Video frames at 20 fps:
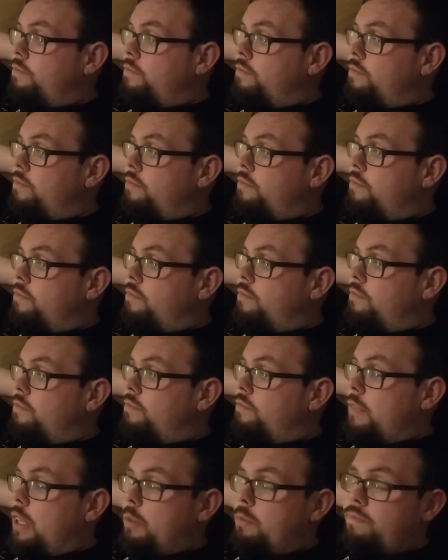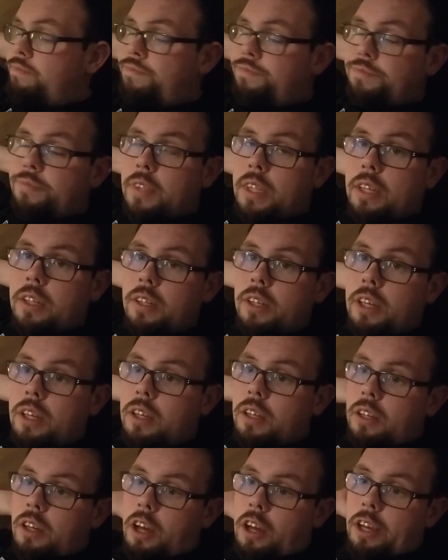score. Yeah.
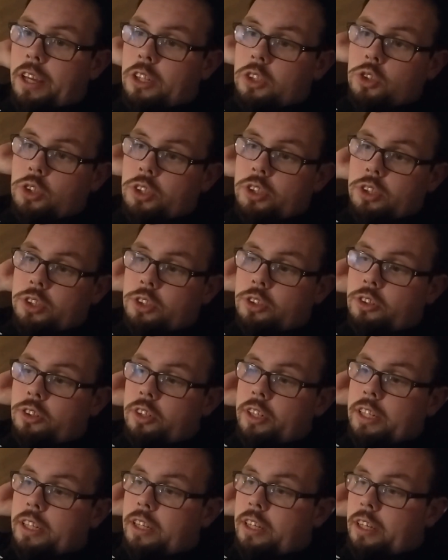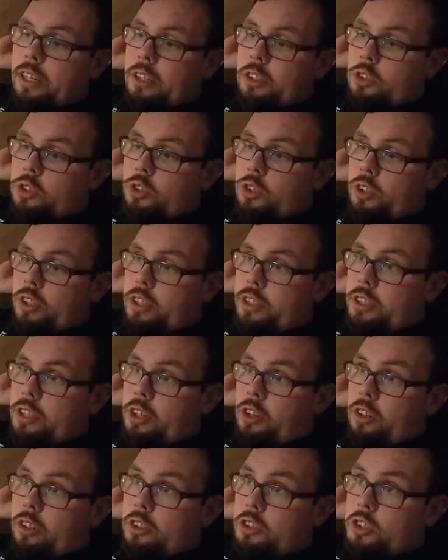I enjoyed the story. I enjoyed
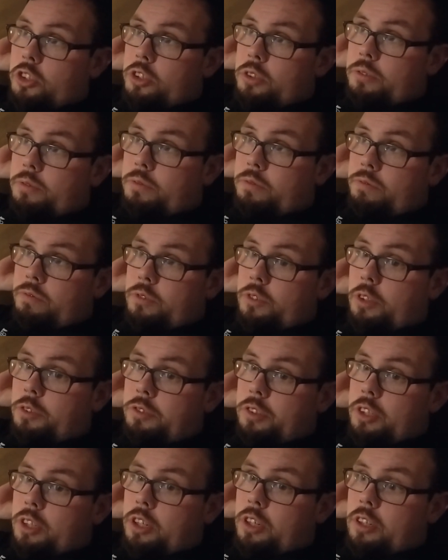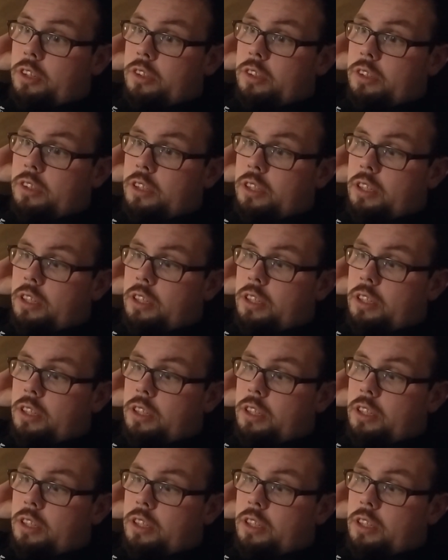the origin of it all.